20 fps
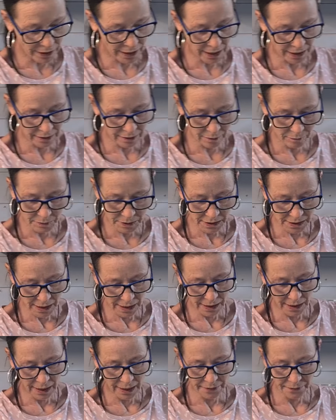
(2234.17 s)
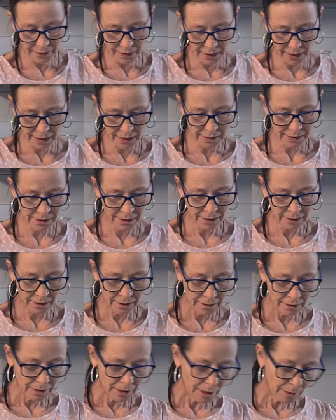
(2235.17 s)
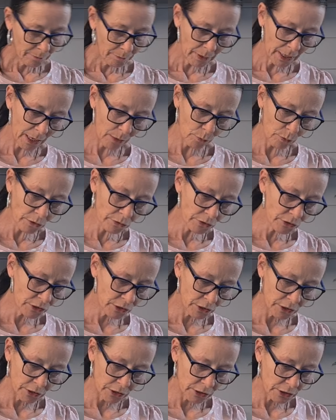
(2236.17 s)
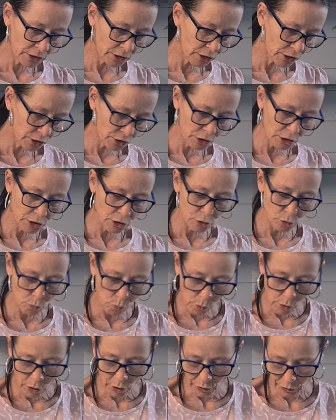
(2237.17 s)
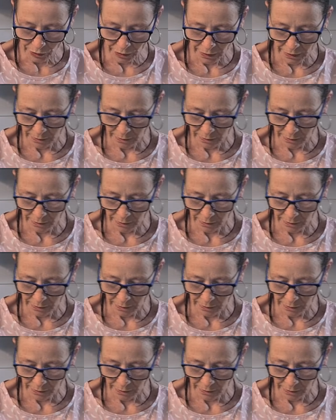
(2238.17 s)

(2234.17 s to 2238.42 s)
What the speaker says: and had them sat like that. But I wanted to just do one